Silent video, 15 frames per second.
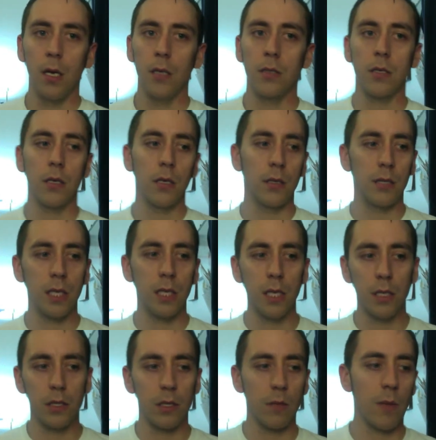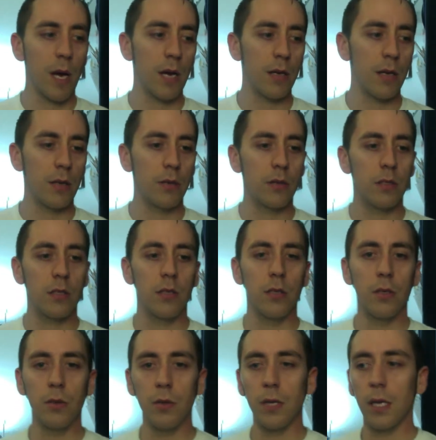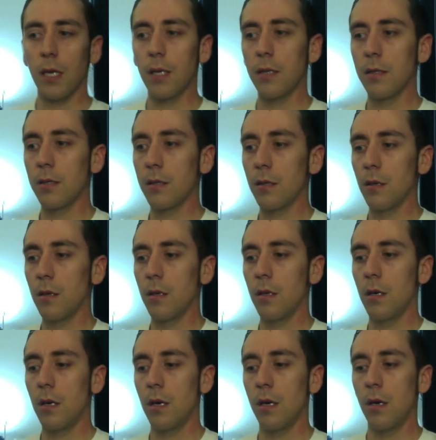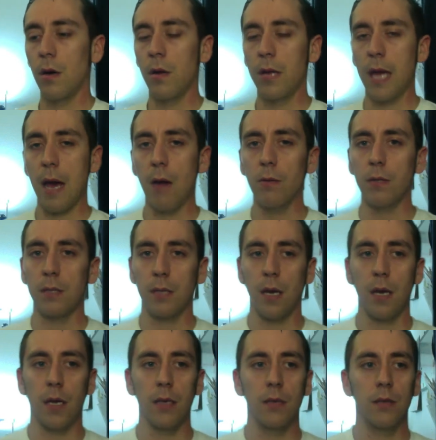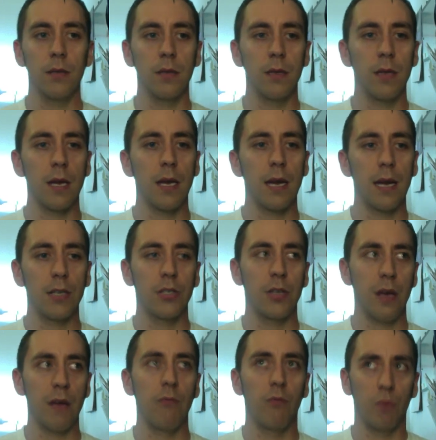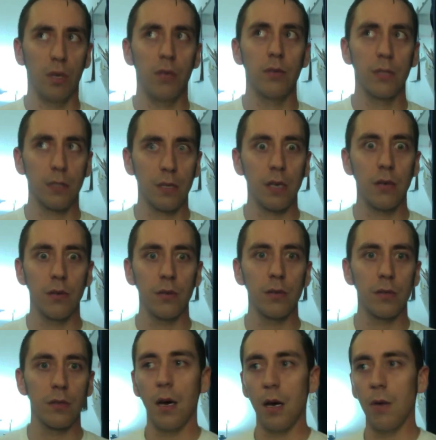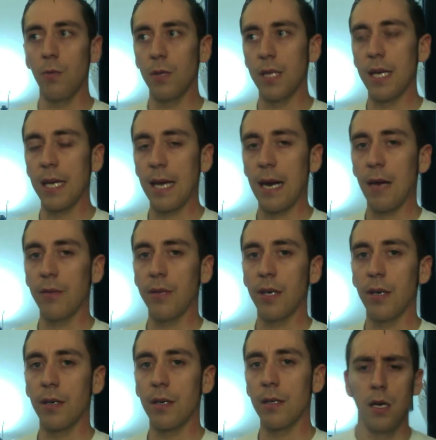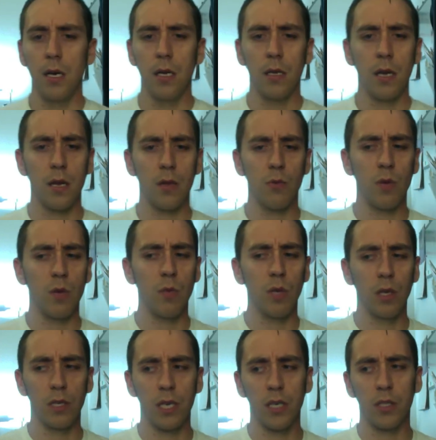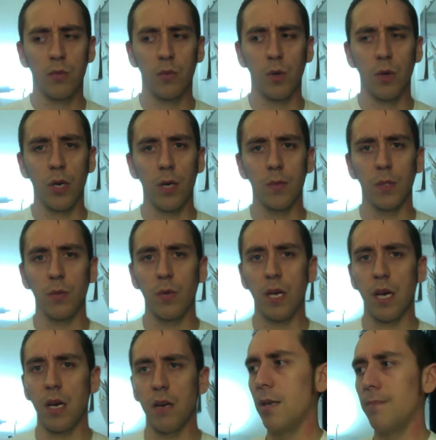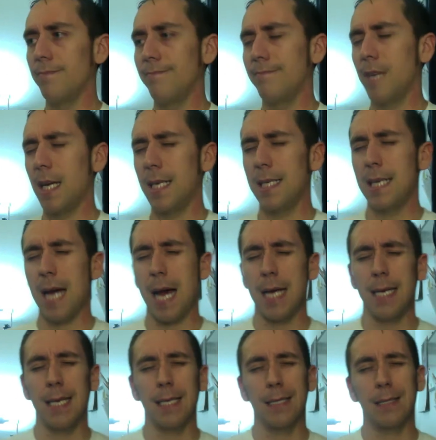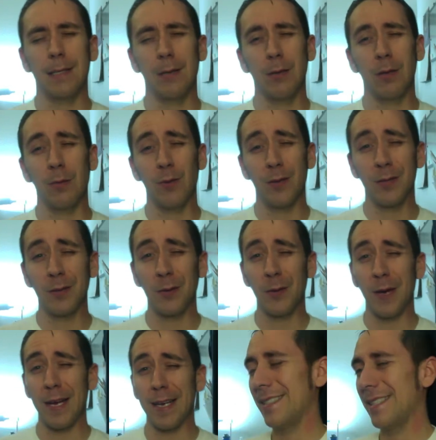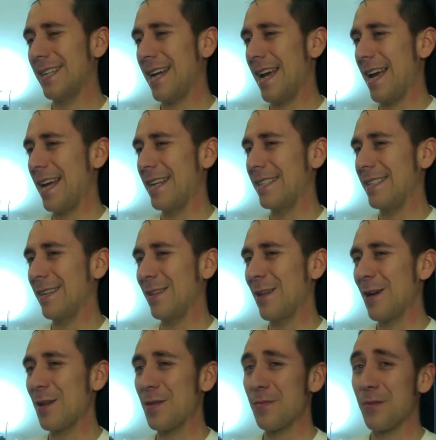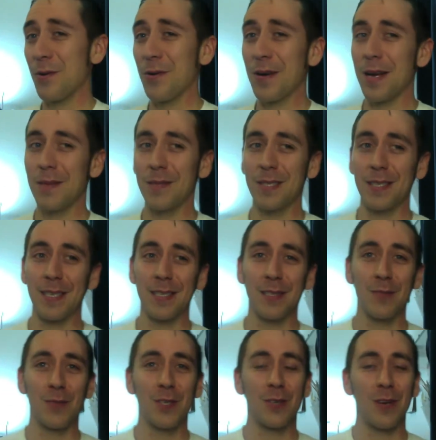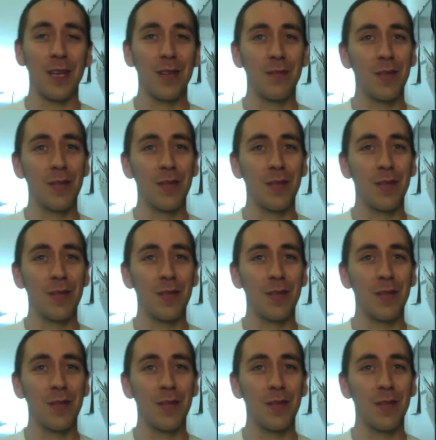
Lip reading: to teach them how to do things on the outside so that they can actually have real skills when they get out there. Because a lot of the rehabilitation programs that we have might not necessarily work so great. And a lot of the programs and things that we train them to